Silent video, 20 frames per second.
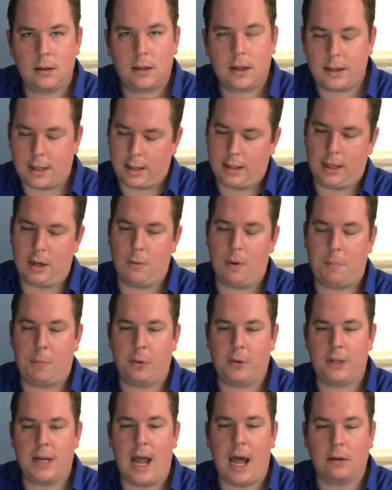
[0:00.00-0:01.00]
because they see
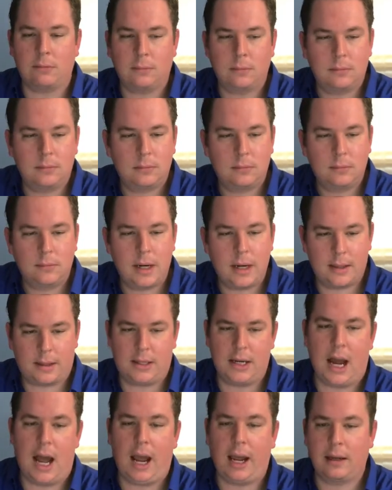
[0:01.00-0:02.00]
Ripple's down and
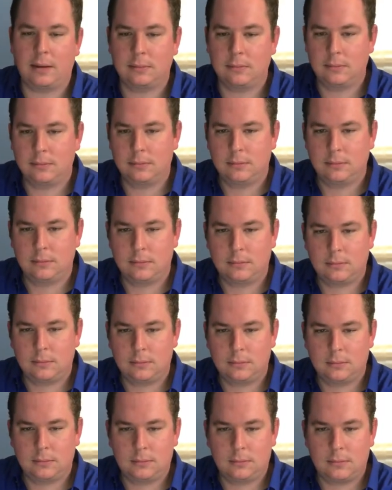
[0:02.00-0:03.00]
it's dying.
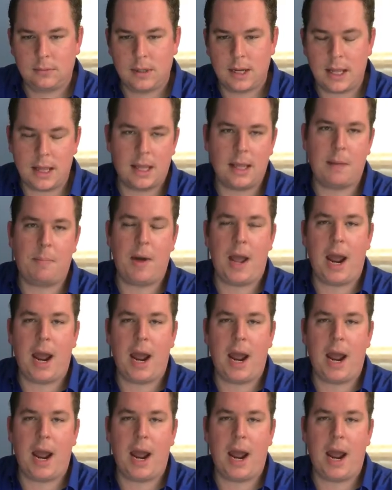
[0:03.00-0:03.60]
And then they